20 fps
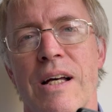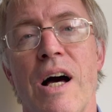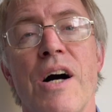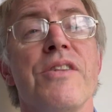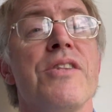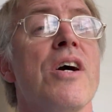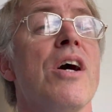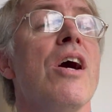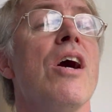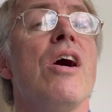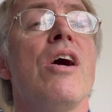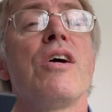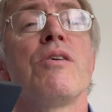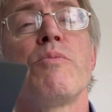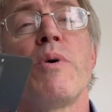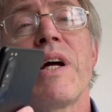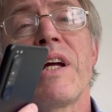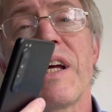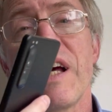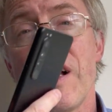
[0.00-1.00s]
Other
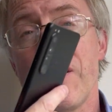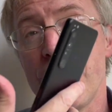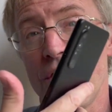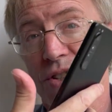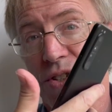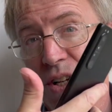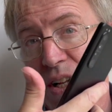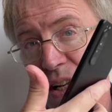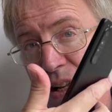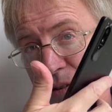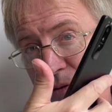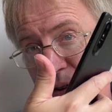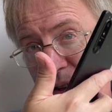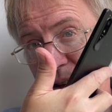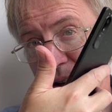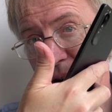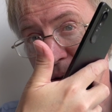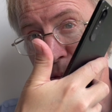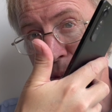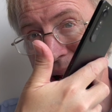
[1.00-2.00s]
hardware gadgets I love are
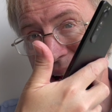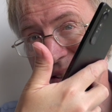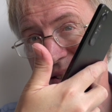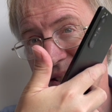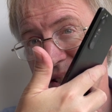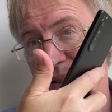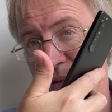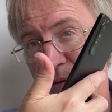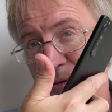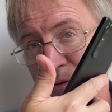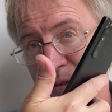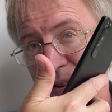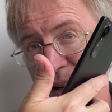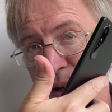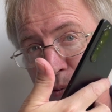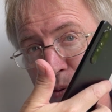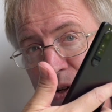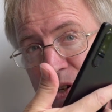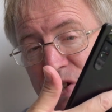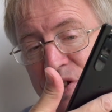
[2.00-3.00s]
the capacitive
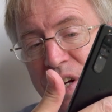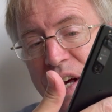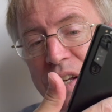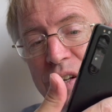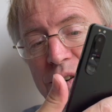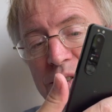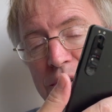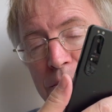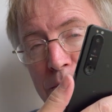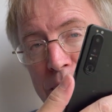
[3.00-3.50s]
fingerprint scanner on the